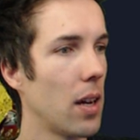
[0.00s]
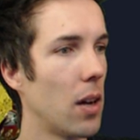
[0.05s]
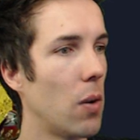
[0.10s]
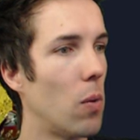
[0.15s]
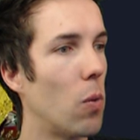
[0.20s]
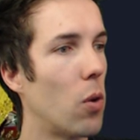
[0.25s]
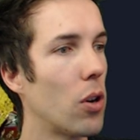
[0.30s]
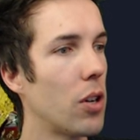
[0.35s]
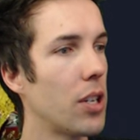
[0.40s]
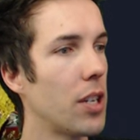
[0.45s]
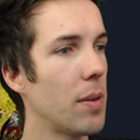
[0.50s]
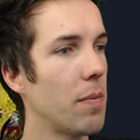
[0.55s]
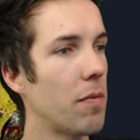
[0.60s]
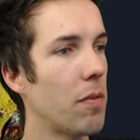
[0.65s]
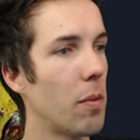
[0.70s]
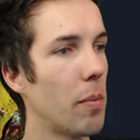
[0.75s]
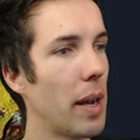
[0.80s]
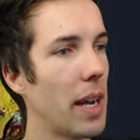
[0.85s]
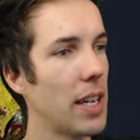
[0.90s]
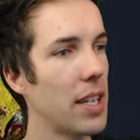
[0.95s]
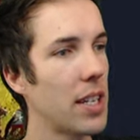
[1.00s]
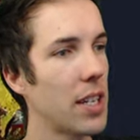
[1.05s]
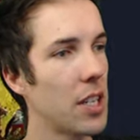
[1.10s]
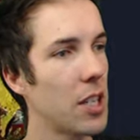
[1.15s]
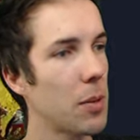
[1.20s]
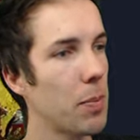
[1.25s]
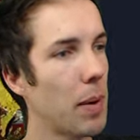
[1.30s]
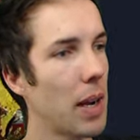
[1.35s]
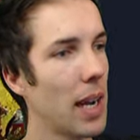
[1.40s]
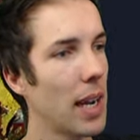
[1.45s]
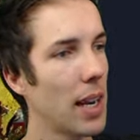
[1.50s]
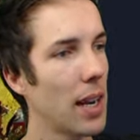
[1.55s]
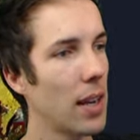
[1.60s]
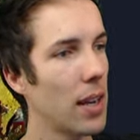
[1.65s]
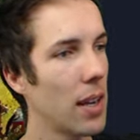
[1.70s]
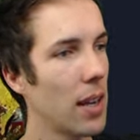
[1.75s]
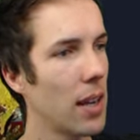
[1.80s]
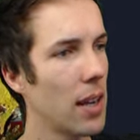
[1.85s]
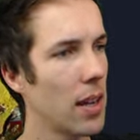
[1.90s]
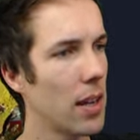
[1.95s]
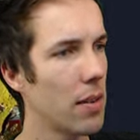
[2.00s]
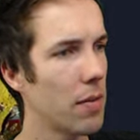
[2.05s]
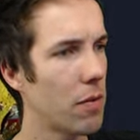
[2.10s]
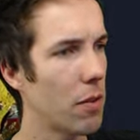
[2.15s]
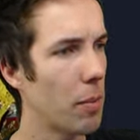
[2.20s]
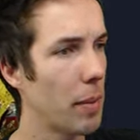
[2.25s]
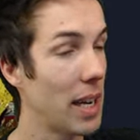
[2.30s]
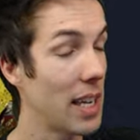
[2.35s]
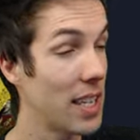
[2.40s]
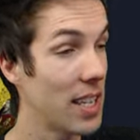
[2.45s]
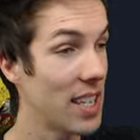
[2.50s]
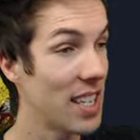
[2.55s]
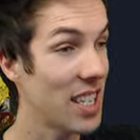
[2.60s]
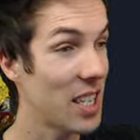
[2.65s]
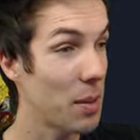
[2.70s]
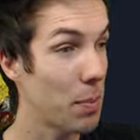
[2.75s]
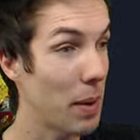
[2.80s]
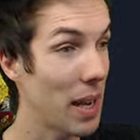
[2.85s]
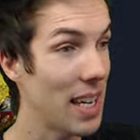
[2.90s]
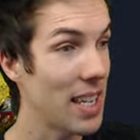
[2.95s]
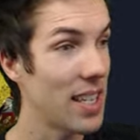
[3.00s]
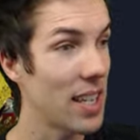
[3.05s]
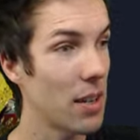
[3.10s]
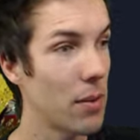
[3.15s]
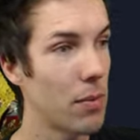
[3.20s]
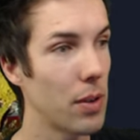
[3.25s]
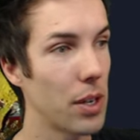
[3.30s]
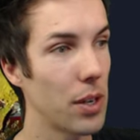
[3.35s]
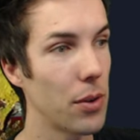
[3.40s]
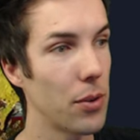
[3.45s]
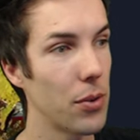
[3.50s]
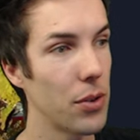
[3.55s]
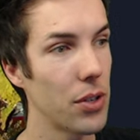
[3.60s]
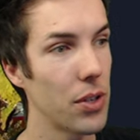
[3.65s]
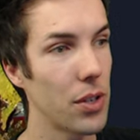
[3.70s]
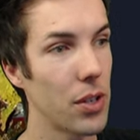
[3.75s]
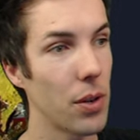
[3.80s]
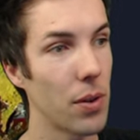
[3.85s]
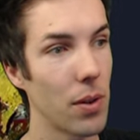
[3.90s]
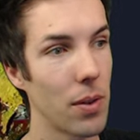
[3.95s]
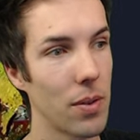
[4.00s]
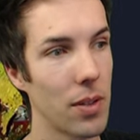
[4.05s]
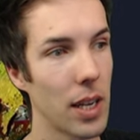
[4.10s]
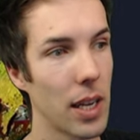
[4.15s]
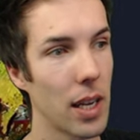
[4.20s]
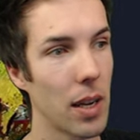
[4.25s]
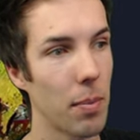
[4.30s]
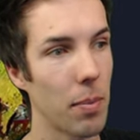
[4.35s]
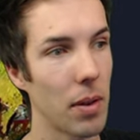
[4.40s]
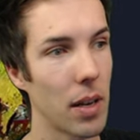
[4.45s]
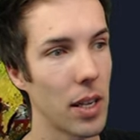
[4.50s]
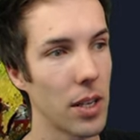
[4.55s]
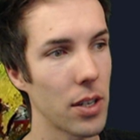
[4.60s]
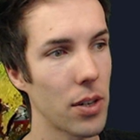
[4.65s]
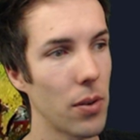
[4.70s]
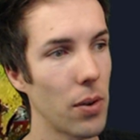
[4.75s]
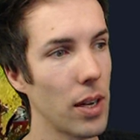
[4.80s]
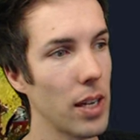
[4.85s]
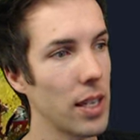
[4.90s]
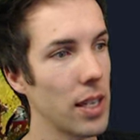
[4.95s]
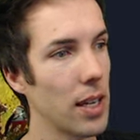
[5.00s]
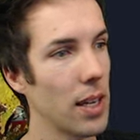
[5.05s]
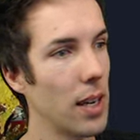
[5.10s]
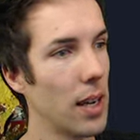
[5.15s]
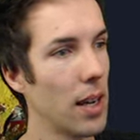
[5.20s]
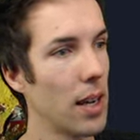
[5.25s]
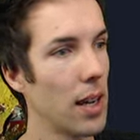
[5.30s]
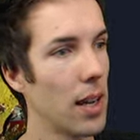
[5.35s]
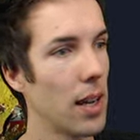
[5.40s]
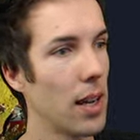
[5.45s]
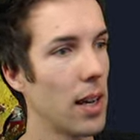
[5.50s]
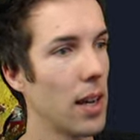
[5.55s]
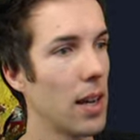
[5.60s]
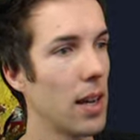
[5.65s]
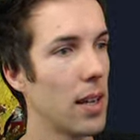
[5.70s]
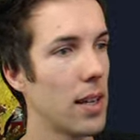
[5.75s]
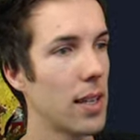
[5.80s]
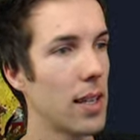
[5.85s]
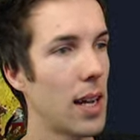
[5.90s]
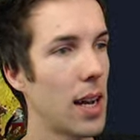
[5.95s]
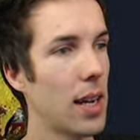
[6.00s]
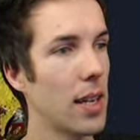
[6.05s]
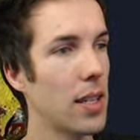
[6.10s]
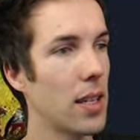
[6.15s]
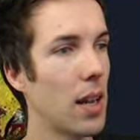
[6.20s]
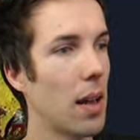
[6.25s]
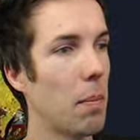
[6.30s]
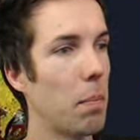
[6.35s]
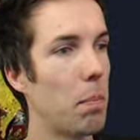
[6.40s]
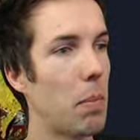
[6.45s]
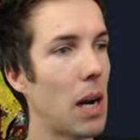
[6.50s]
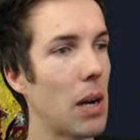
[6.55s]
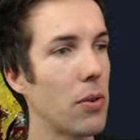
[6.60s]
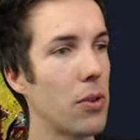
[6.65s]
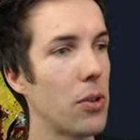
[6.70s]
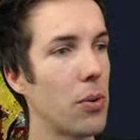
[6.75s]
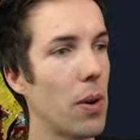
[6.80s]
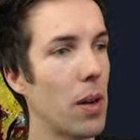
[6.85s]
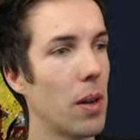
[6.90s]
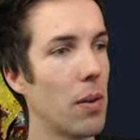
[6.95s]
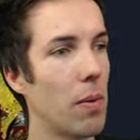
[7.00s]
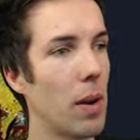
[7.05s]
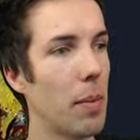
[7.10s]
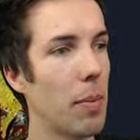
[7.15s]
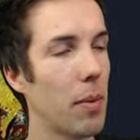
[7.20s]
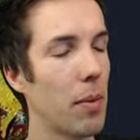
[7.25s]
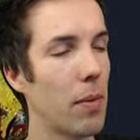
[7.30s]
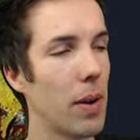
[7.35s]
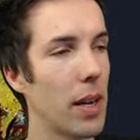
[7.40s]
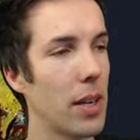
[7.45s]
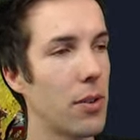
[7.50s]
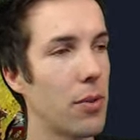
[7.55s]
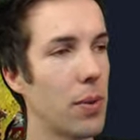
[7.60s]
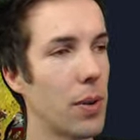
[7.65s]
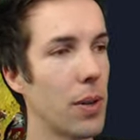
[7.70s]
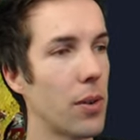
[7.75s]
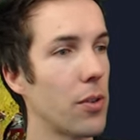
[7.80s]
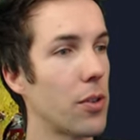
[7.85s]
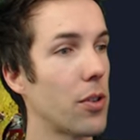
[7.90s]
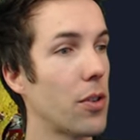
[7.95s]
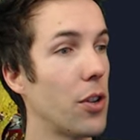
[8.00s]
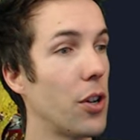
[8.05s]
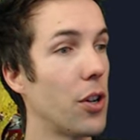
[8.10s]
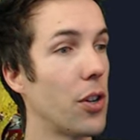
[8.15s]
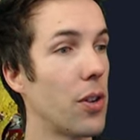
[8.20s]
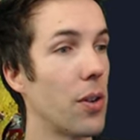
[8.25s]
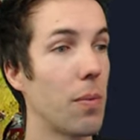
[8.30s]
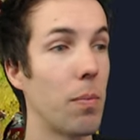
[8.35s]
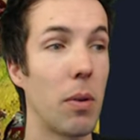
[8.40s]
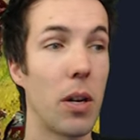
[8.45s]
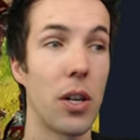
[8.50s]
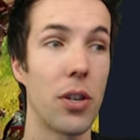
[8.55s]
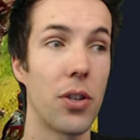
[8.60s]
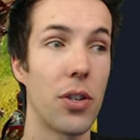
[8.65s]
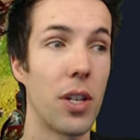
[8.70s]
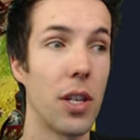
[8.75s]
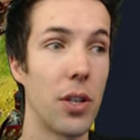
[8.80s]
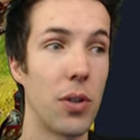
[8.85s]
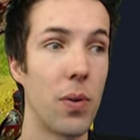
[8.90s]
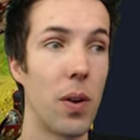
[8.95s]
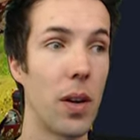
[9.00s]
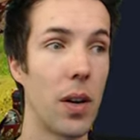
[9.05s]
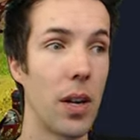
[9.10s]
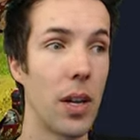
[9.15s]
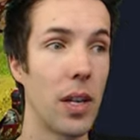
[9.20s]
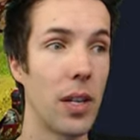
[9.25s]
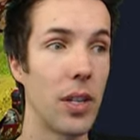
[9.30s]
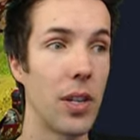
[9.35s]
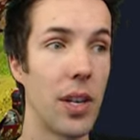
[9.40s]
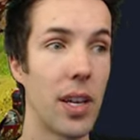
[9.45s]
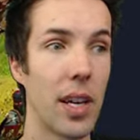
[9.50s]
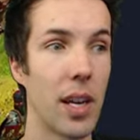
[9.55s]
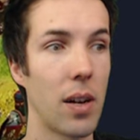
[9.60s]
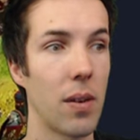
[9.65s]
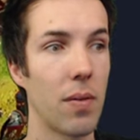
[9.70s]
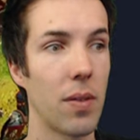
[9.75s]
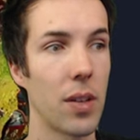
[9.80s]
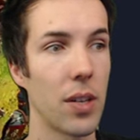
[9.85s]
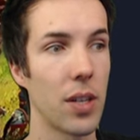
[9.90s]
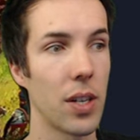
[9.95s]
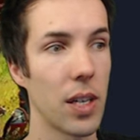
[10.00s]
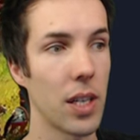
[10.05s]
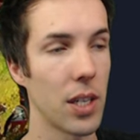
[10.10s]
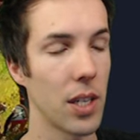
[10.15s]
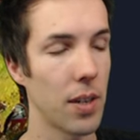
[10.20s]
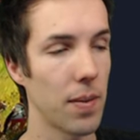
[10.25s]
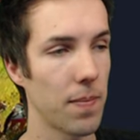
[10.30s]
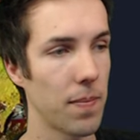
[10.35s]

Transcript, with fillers: Warship formation, spy, uh, formation spacing reduced, so they'll take up less collision size, and Bouchwan weapon range reduced. Good, because this one is the king of the seas.